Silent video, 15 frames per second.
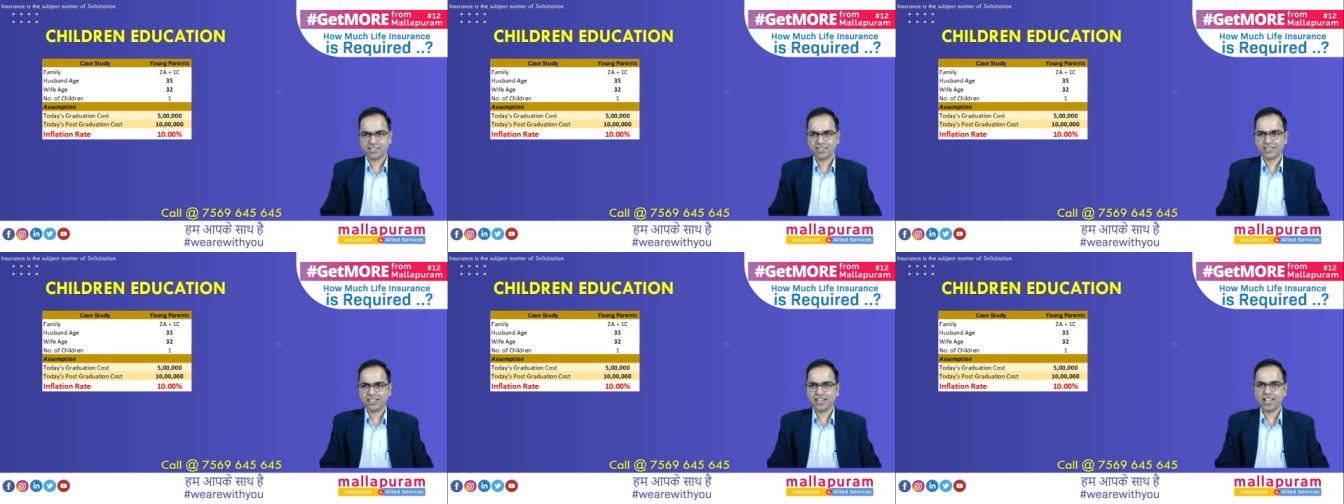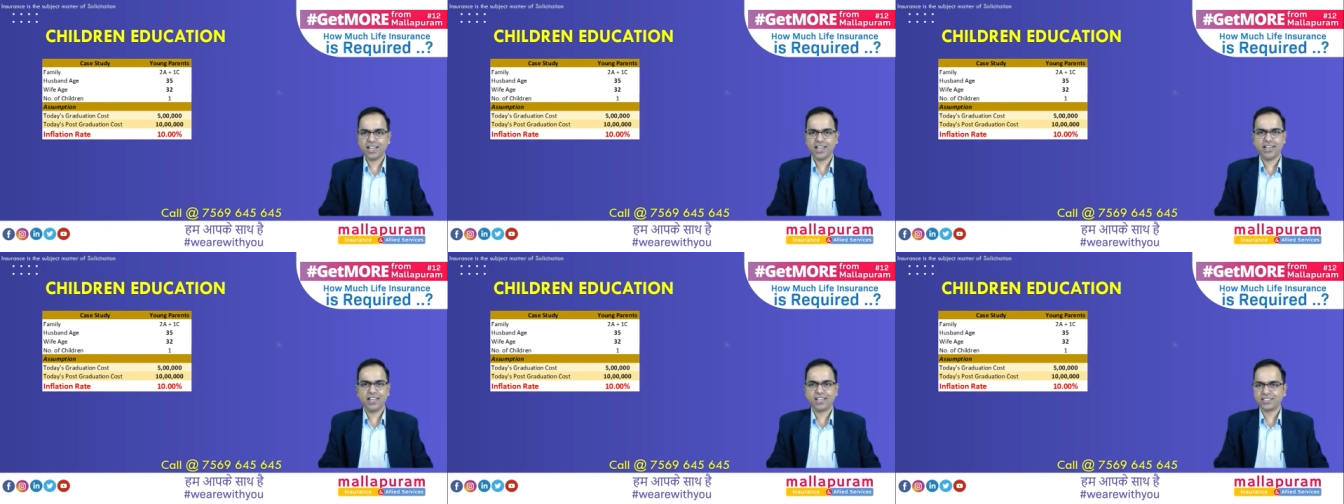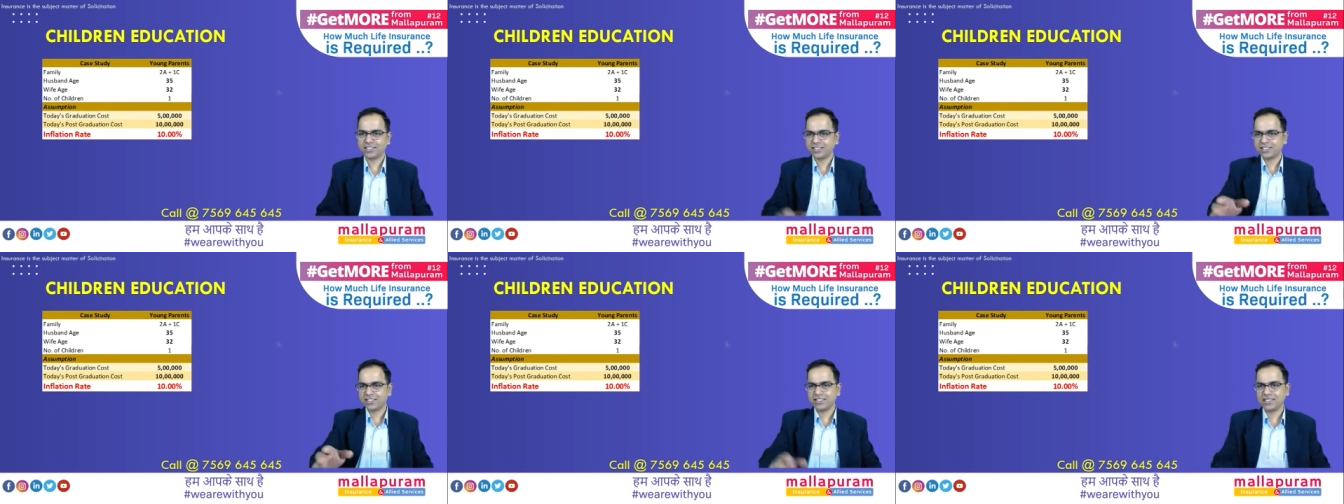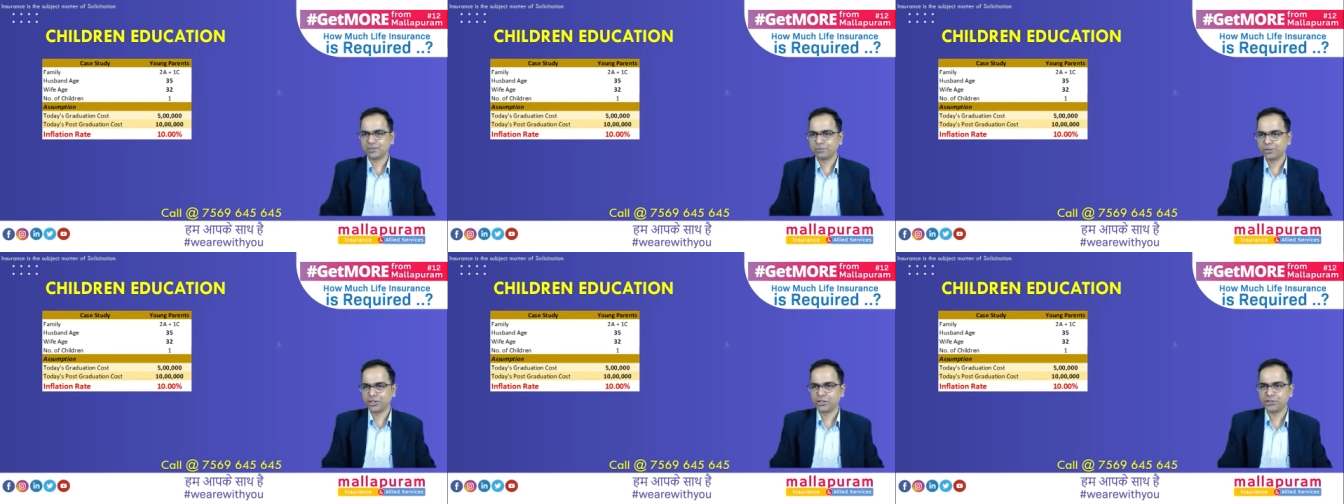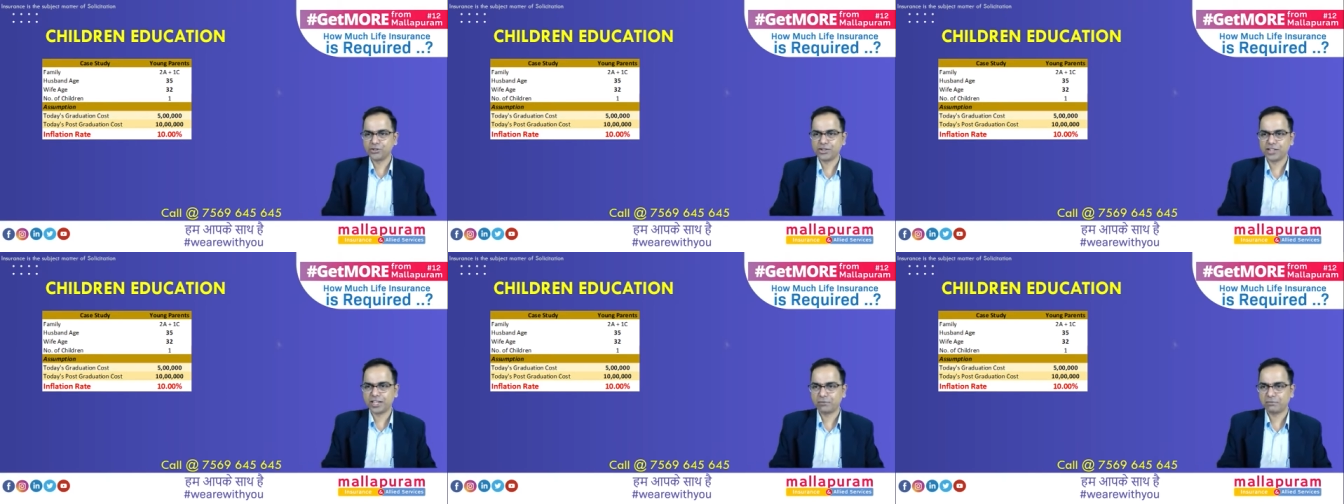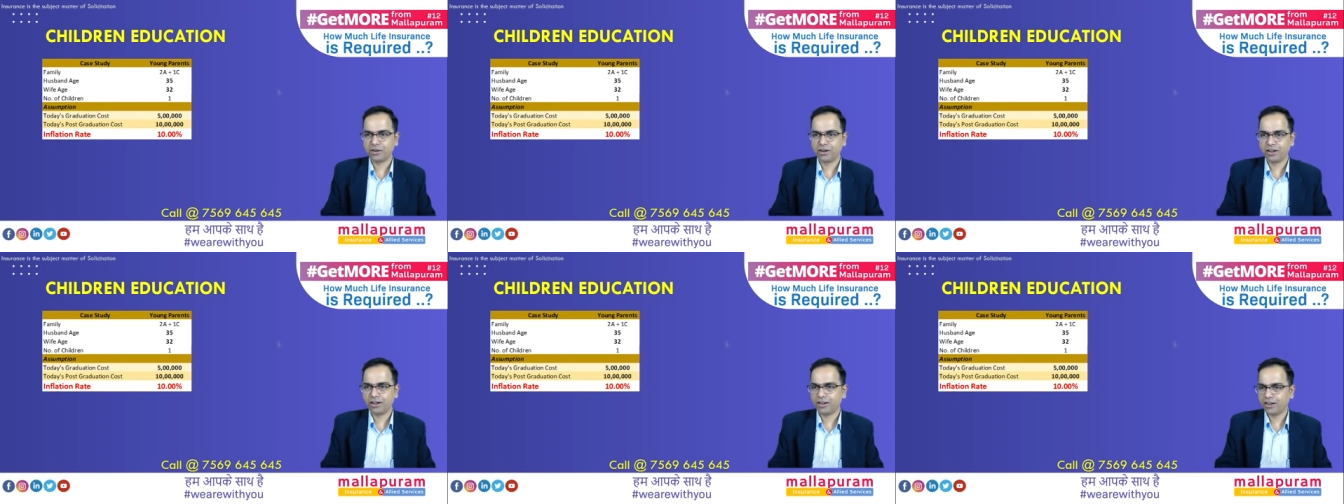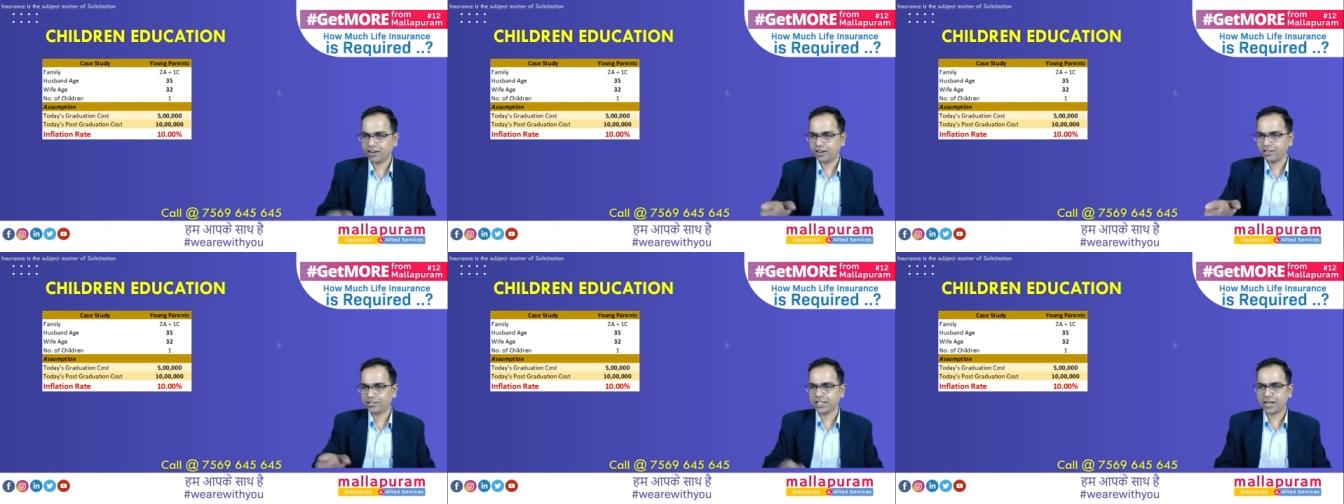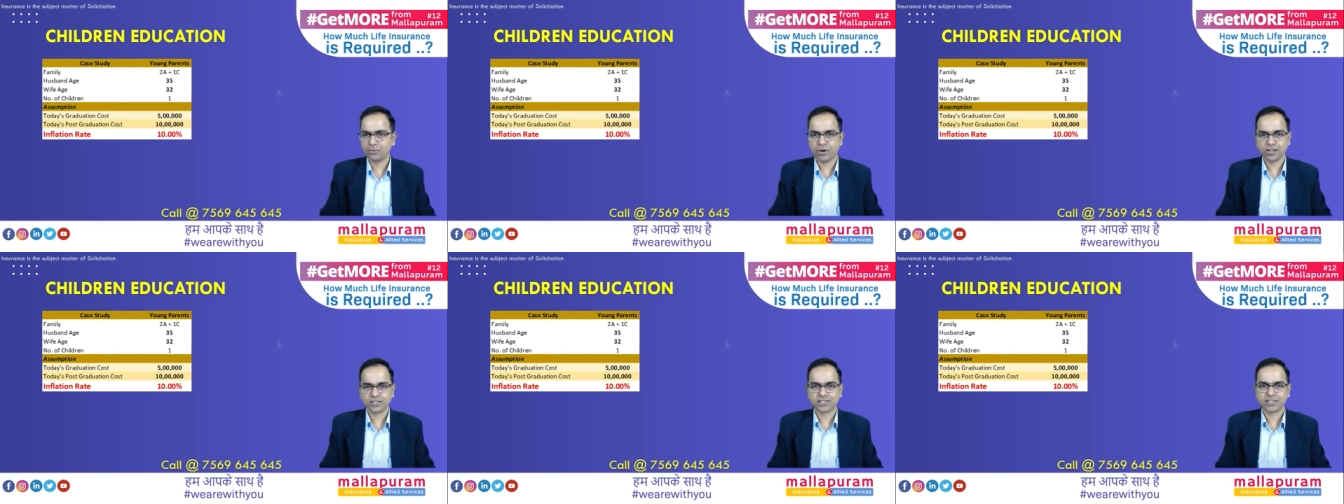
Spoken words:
Just put it in your chat box.